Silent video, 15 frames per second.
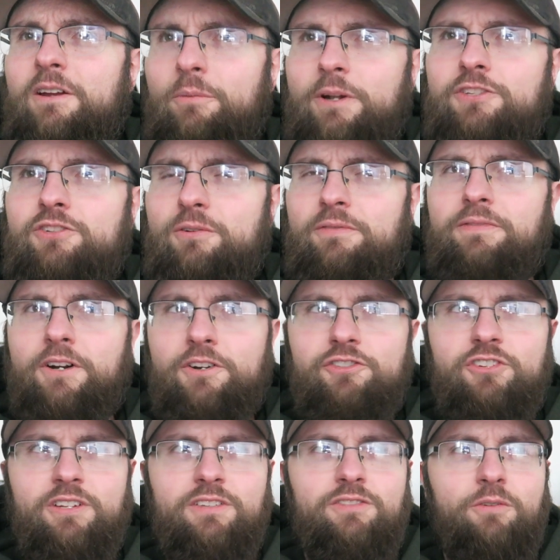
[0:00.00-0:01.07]
the original
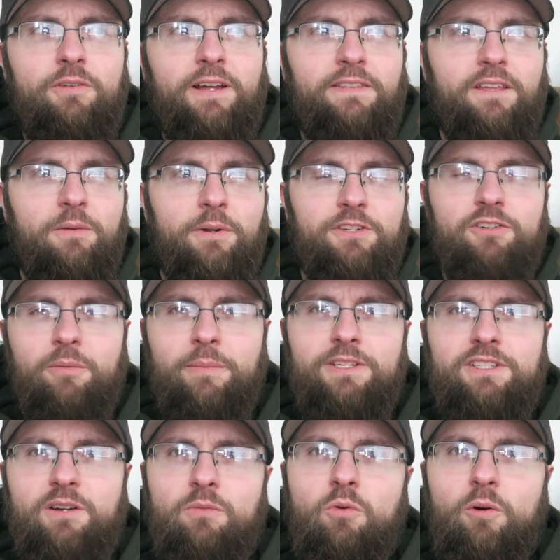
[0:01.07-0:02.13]
versions or like the original
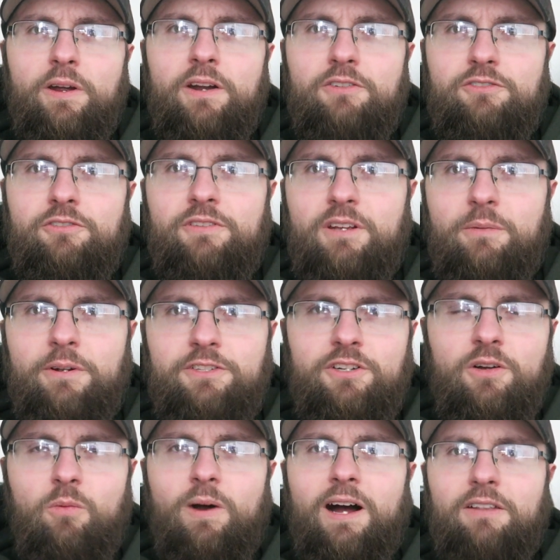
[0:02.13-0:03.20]
Mystic Warriors or the
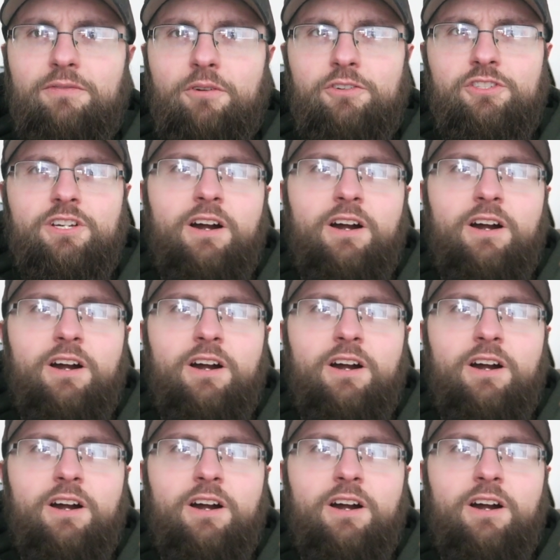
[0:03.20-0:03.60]
original Wild Force